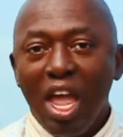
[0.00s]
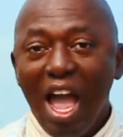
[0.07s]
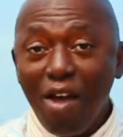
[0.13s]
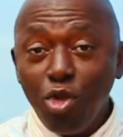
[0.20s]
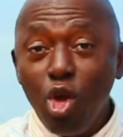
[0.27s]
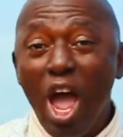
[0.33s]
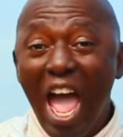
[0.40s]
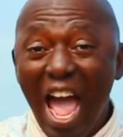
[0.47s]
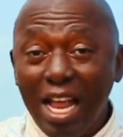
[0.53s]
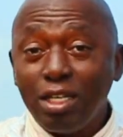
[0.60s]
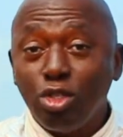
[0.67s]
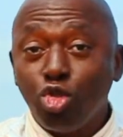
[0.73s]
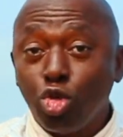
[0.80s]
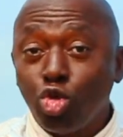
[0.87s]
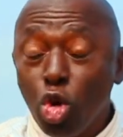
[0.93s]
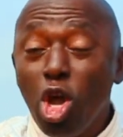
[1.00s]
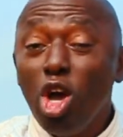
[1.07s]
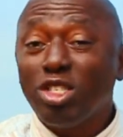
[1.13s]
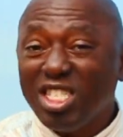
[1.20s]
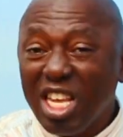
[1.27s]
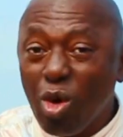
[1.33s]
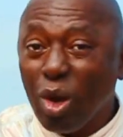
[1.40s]
Have you heard? Do
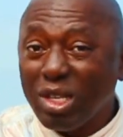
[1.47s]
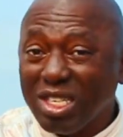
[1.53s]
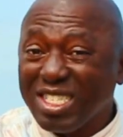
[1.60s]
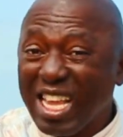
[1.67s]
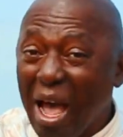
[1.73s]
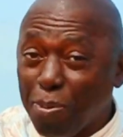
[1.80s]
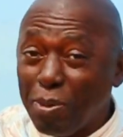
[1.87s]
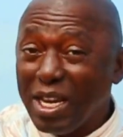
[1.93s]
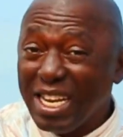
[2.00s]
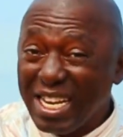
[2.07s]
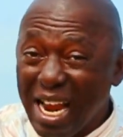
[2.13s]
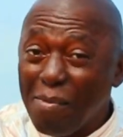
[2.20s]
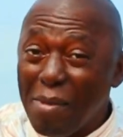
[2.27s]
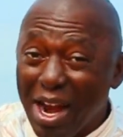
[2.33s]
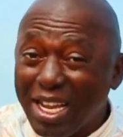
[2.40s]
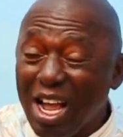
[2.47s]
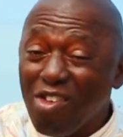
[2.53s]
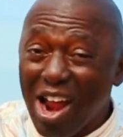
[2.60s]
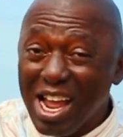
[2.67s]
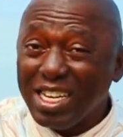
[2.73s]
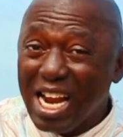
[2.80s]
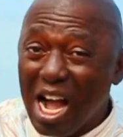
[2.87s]
you see what is happening in America
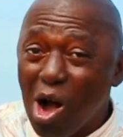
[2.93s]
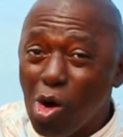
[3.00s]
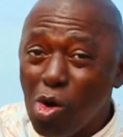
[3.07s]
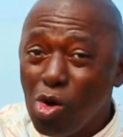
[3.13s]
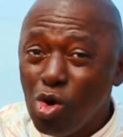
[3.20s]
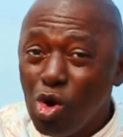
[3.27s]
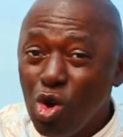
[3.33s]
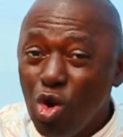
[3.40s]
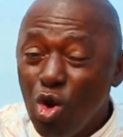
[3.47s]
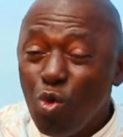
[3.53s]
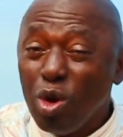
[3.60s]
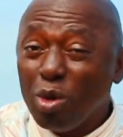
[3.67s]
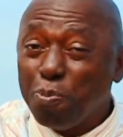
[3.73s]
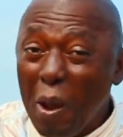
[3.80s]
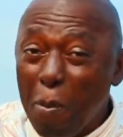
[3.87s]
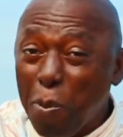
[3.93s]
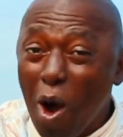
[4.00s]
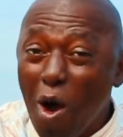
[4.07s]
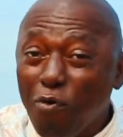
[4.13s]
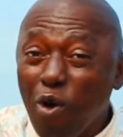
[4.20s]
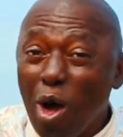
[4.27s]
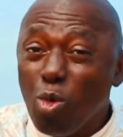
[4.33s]
right now with
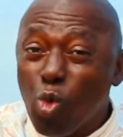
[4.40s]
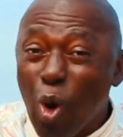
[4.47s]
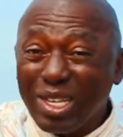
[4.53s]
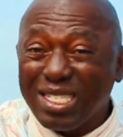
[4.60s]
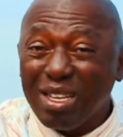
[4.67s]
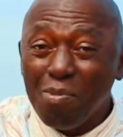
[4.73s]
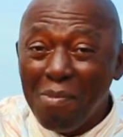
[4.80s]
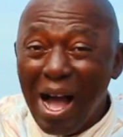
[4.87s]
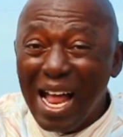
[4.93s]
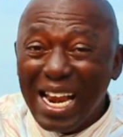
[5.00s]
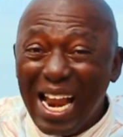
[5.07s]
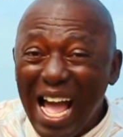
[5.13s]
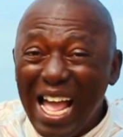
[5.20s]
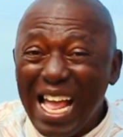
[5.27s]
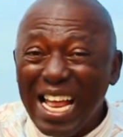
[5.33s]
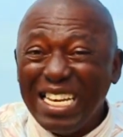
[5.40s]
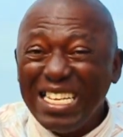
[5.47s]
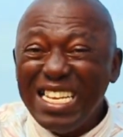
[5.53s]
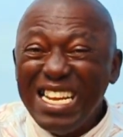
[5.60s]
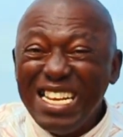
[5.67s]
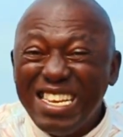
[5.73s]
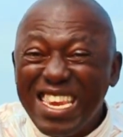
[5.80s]
people from Guatemala and
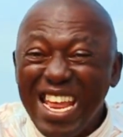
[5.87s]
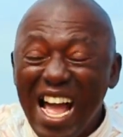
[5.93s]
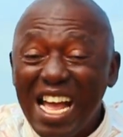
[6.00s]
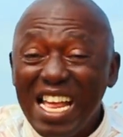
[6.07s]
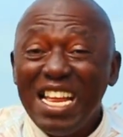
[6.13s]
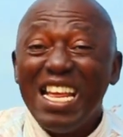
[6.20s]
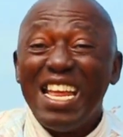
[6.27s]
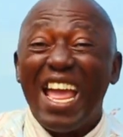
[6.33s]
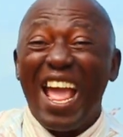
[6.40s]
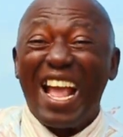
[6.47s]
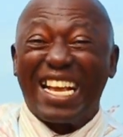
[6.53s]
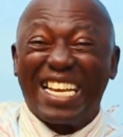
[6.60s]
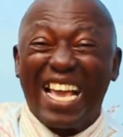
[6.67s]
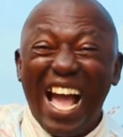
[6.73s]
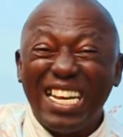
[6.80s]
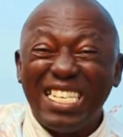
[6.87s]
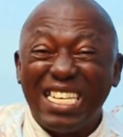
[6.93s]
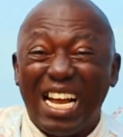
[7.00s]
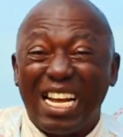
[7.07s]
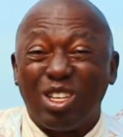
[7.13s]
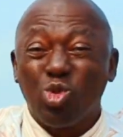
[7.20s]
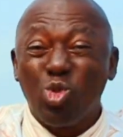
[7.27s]
India and
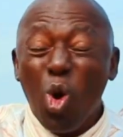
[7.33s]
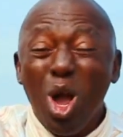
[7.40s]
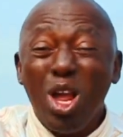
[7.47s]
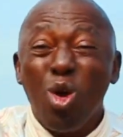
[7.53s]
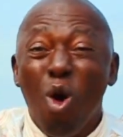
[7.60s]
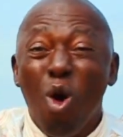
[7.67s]
Ghana going